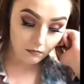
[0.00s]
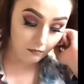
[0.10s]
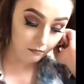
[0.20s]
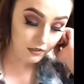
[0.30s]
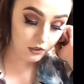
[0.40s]

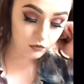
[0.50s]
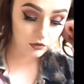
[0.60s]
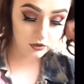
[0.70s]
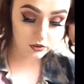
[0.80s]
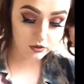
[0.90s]
Mr.
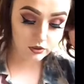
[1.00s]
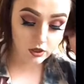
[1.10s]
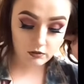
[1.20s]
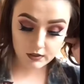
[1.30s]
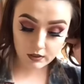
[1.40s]
Utterson,
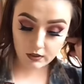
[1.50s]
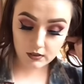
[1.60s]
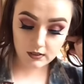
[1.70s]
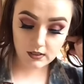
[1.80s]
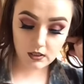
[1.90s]
sir, asking
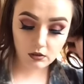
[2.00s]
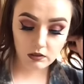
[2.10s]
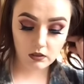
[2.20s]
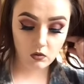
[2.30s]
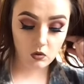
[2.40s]
to see you,
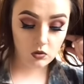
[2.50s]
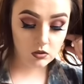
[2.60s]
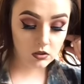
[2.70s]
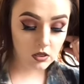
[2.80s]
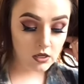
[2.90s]
he
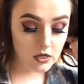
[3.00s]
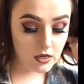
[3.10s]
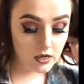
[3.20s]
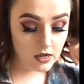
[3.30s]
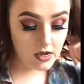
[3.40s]
called.
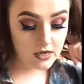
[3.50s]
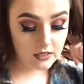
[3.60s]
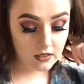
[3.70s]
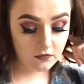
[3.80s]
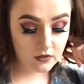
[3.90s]
And
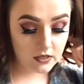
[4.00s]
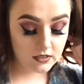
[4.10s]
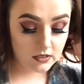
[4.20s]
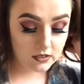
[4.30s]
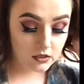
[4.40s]
even as
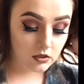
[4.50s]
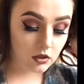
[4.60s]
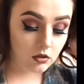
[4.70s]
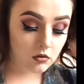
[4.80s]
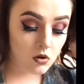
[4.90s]
he did
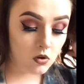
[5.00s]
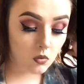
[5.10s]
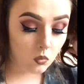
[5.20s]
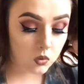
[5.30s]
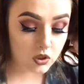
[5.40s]
so,
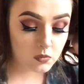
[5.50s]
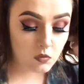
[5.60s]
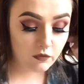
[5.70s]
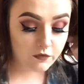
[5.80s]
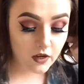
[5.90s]
once
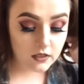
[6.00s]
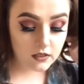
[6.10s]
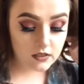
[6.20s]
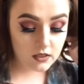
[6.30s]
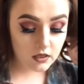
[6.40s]
more
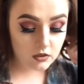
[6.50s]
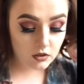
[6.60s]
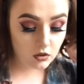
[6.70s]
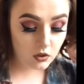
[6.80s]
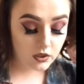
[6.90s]
violently signed to
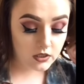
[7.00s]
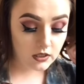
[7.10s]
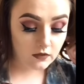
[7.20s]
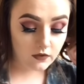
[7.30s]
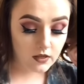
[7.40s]
the lawyer to
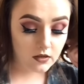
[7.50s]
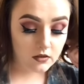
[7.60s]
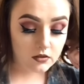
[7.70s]
give ear.